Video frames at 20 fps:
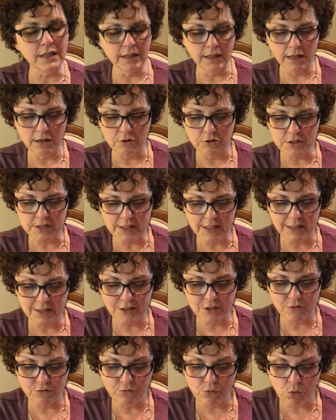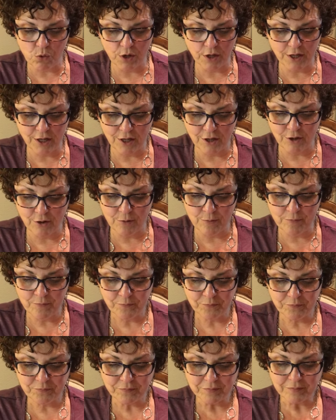a little sense for you.
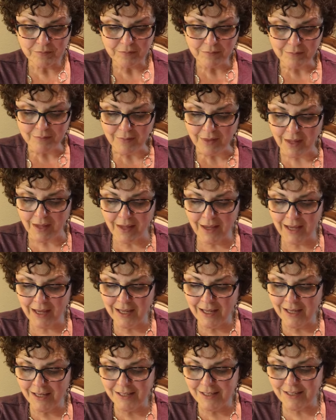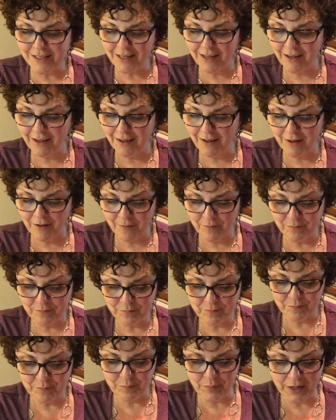And um,
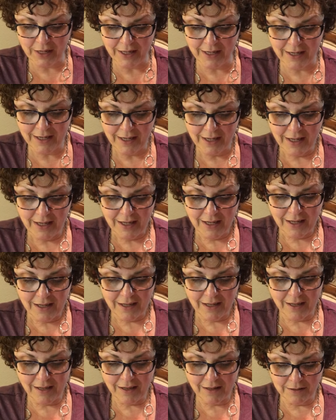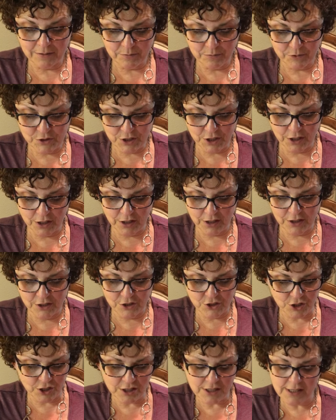but uh, to
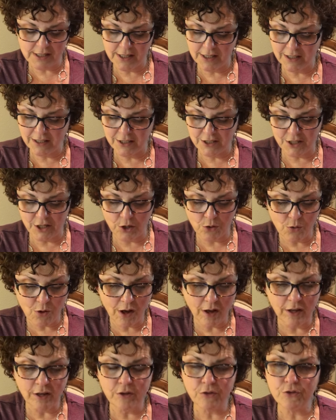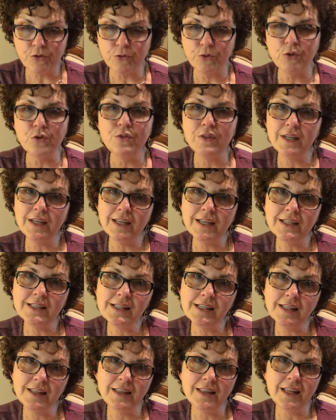just go on through
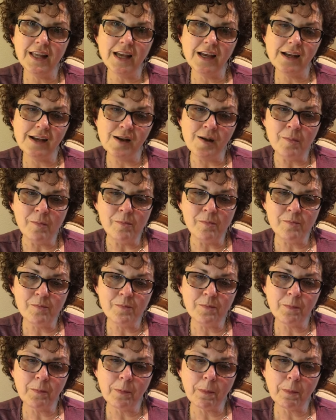this and um,